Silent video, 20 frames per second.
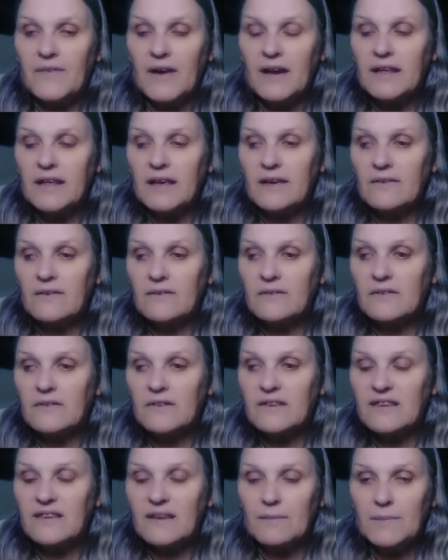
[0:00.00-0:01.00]
very
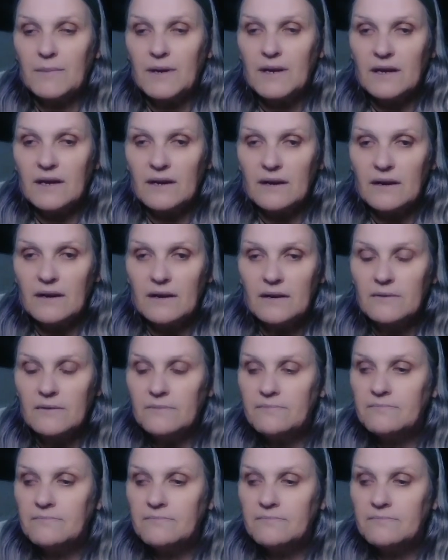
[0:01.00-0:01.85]
similar